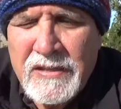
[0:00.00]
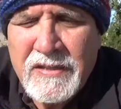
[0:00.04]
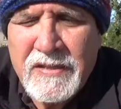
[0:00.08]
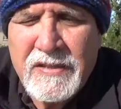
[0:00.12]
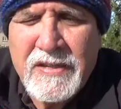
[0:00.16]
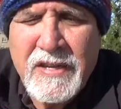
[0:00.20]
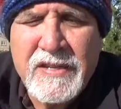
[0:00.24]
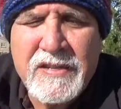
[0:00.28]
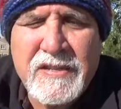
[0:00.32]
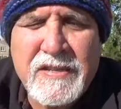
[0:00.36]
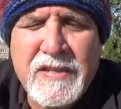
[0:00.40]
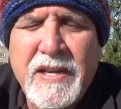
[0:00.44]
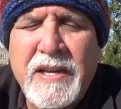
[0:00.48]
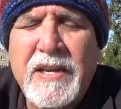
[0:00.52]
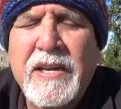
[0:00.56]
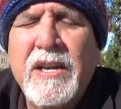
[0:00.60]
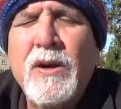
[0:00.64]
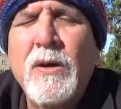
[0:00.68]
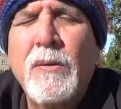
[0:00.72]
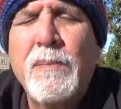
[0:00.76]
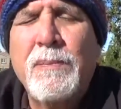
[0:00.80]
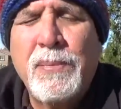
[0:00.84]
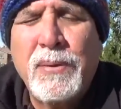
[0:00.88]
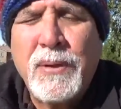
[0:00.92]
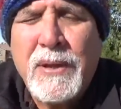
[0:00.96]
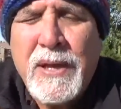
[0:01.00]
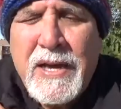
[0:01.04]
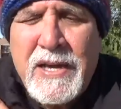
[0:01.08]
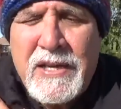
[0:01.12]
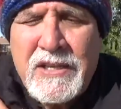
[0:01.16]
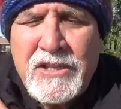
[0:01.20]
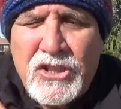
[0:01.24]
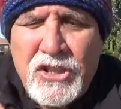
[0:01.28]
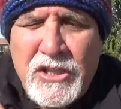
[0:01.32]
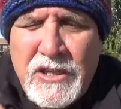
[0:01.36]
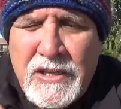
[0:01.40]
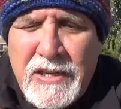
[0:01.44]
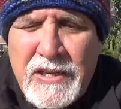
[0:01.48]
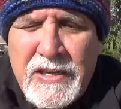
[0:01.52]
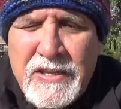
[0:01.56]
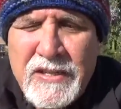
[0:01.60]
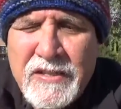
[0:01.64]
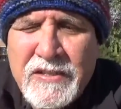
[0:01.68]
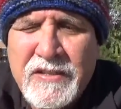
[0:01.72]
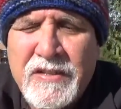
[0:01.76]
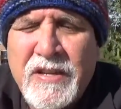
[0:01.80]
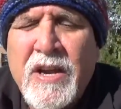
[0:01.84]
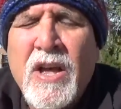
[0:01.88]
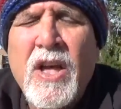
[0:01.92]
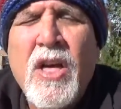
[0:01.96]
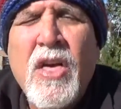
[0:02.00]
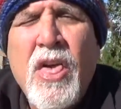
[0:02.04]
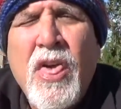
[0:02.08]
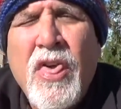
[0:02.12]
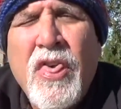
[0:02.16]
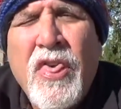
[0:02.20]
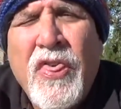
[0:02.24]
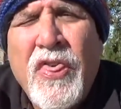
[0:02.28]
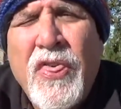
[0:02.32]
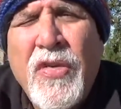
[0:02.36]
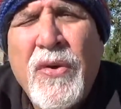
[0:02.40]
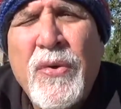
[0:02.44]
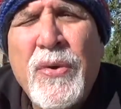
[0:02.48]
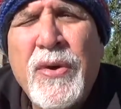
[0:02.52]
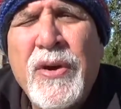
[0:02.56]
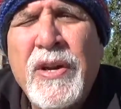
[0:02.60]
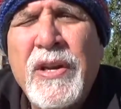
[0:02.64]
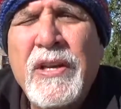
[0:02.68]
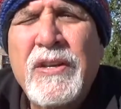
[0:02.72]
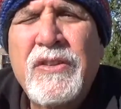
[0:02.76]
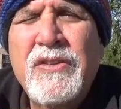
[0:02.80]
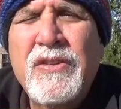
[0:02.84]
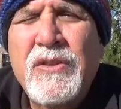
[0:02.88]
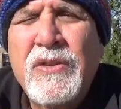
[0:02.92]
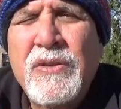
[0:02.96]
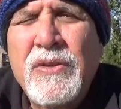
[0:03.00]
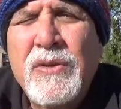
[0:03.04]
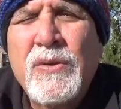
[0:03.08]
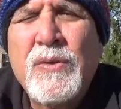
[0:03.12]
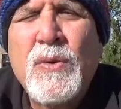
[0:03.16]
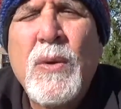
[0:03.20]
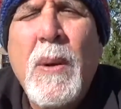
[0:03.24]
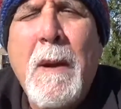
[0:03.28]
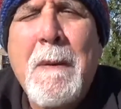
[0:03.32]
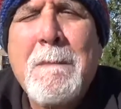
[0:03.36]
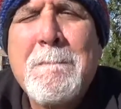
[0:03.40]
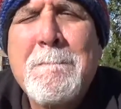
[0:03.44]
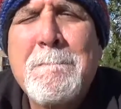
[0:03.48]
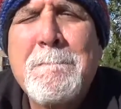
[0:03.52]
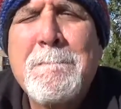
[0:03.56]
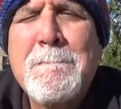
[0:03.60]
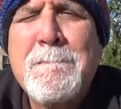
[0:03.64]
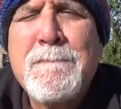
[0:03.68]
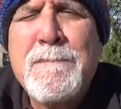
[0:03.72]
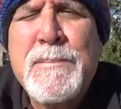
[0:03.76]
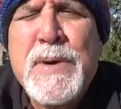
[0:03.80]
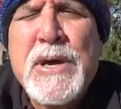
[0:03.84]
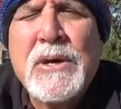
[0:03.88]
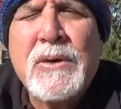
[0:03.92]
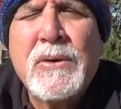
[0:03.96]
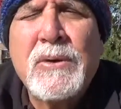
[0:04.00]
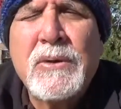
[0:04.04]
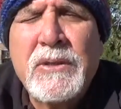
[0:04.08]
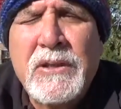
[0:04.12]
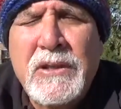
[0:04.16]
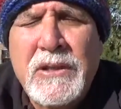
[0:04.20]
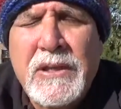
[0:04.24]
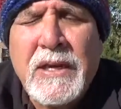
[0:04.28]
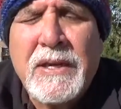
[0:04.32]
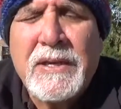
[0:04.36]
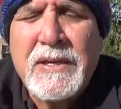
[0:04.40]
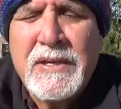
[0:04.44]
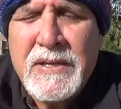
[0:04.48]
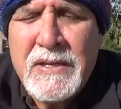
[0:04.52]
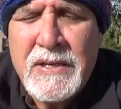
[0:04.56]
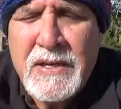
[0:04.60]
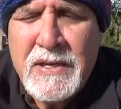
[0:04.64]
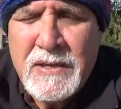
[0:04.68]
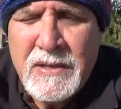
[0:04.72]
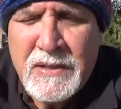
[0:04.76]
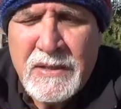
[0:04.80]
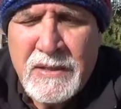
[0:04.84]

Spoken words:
says that he'll pledge his $32 billion